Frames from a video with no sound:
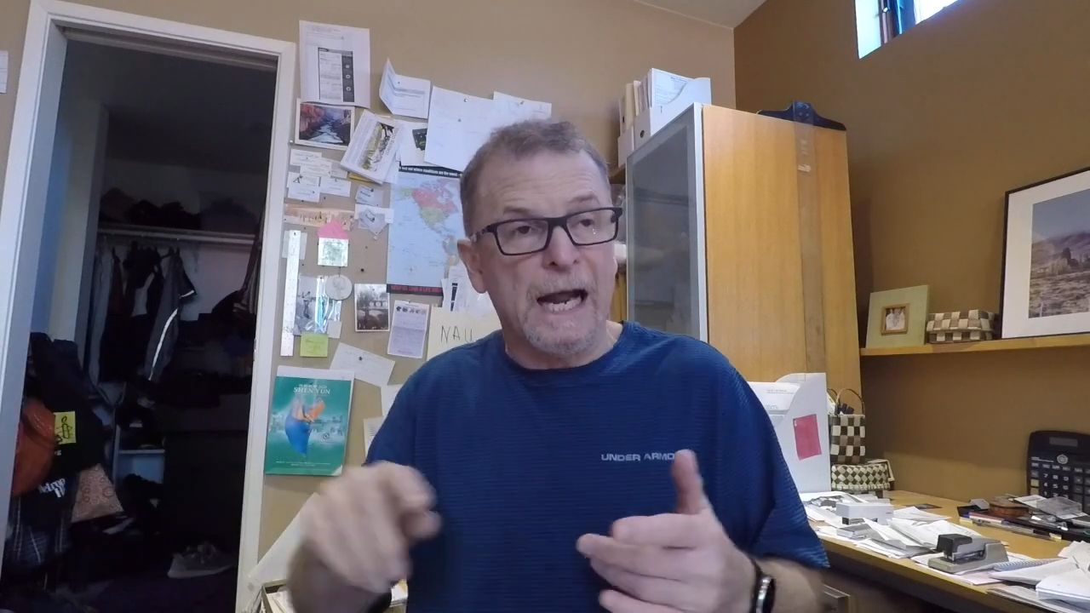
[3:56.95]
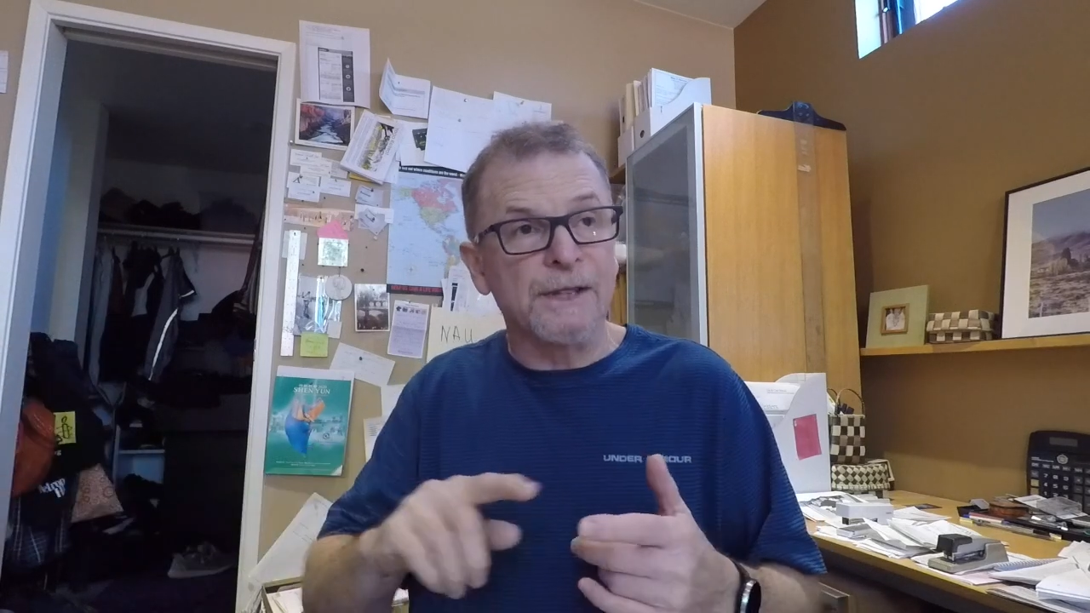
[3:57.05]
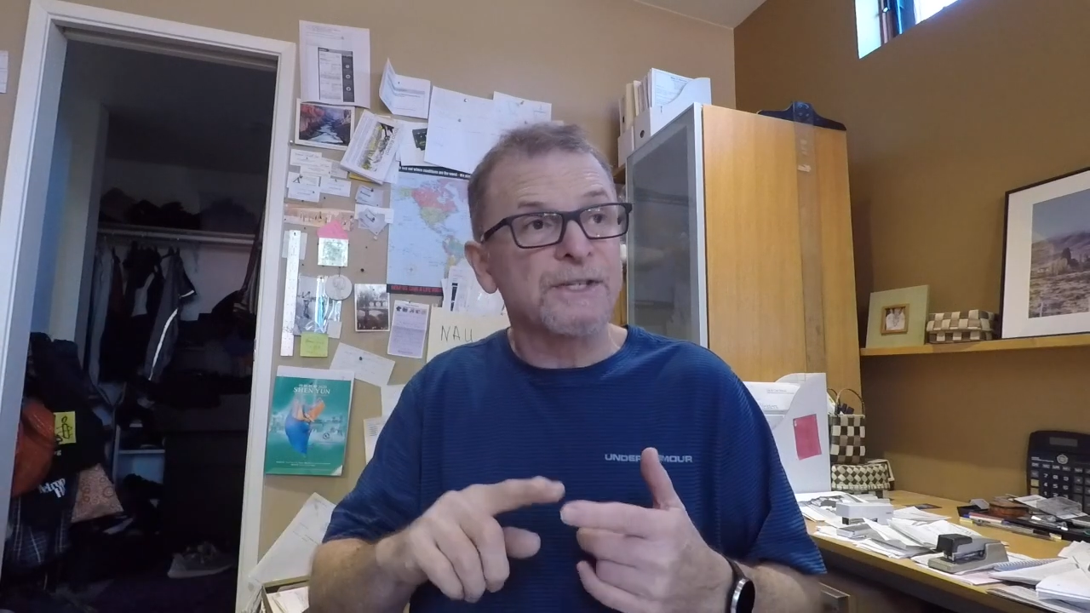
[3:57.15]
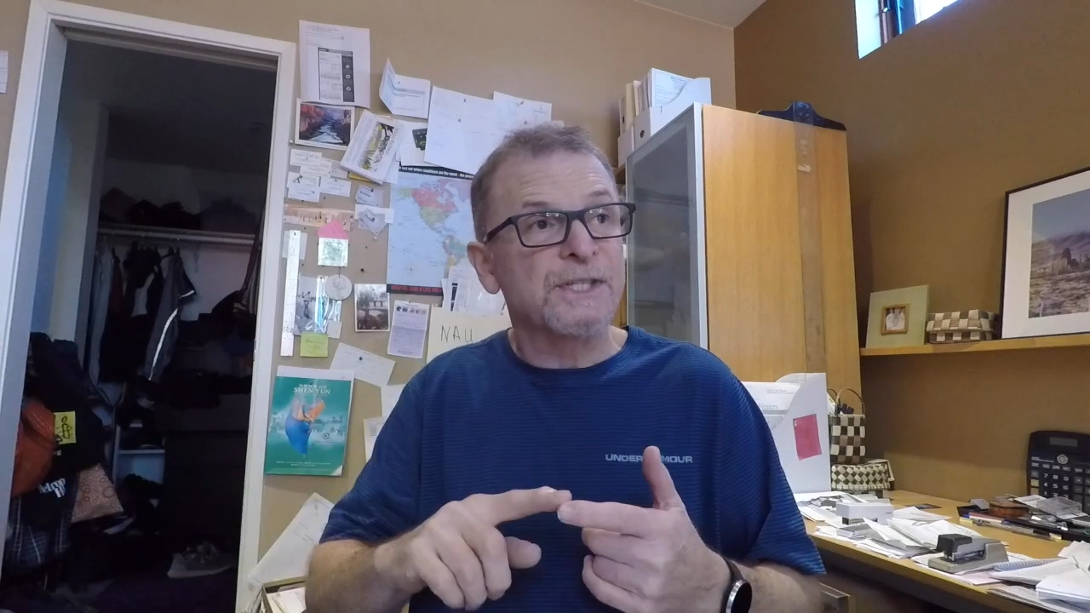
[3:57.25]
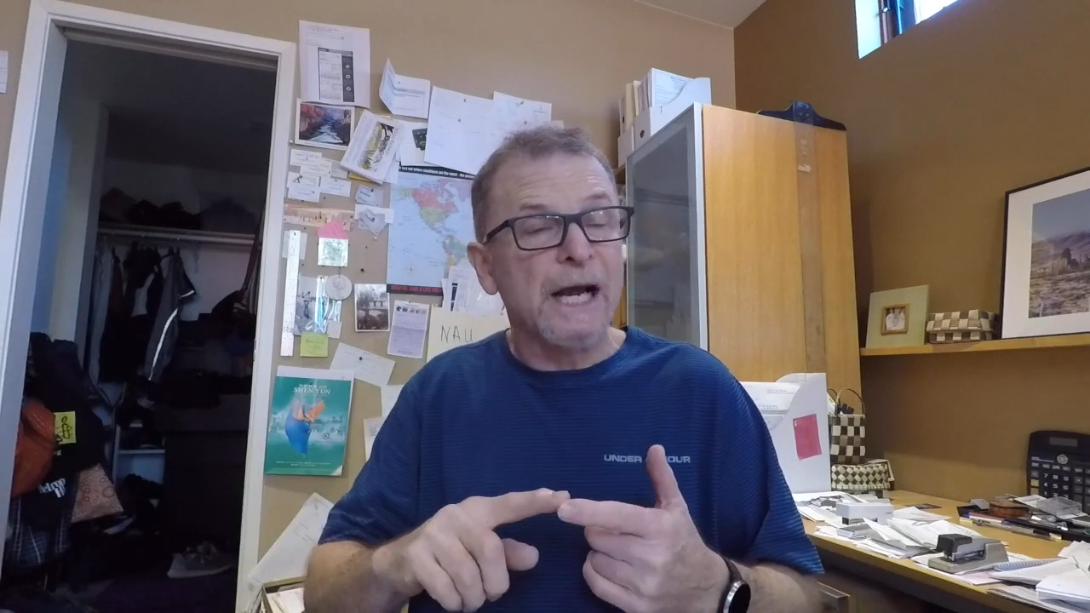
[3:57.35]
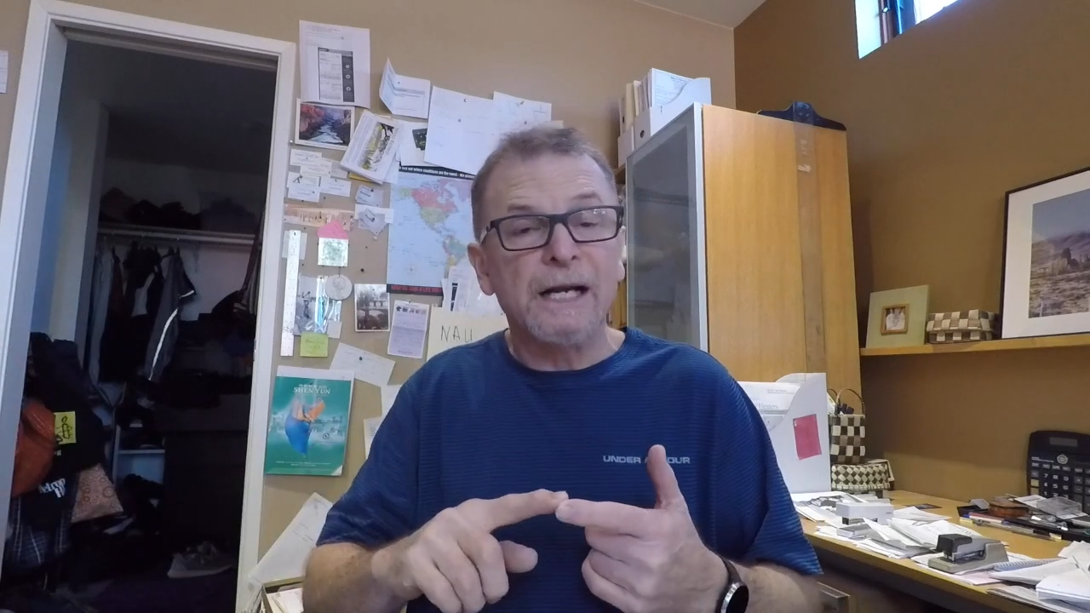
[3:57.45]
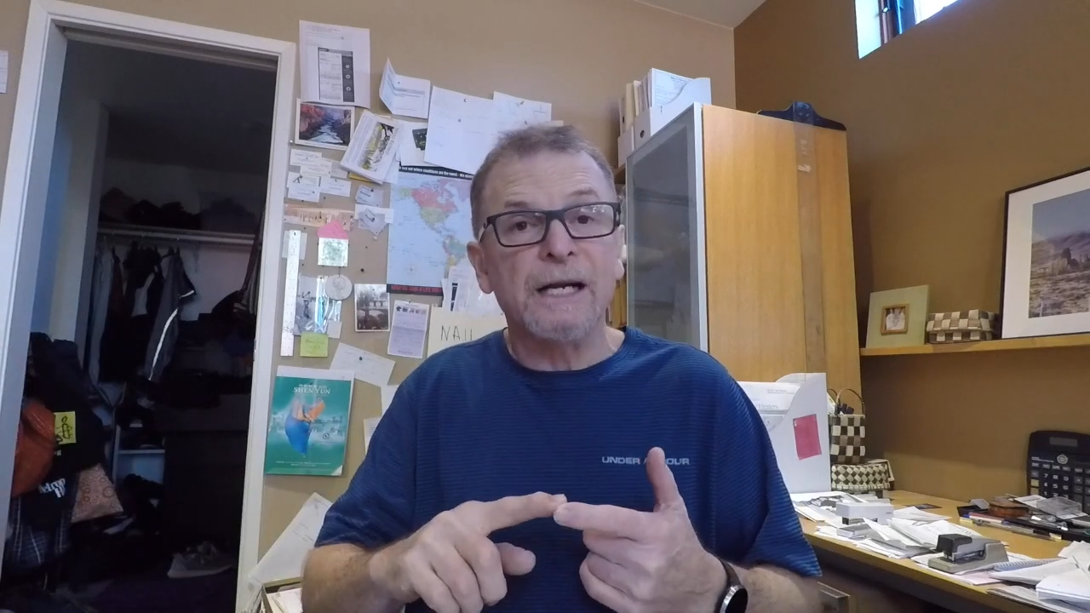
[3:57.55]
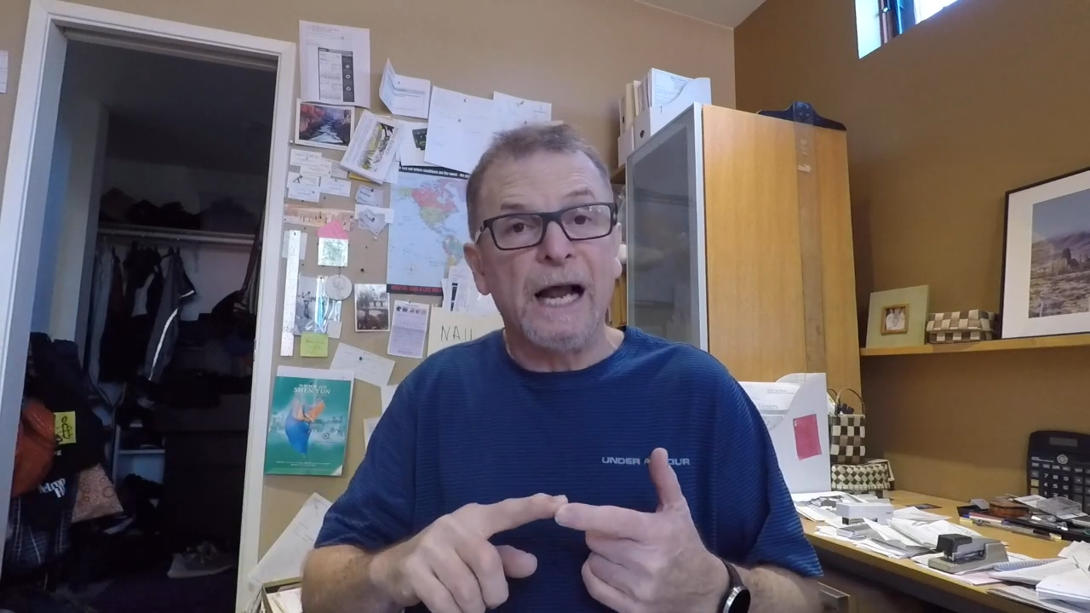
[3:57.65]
And the second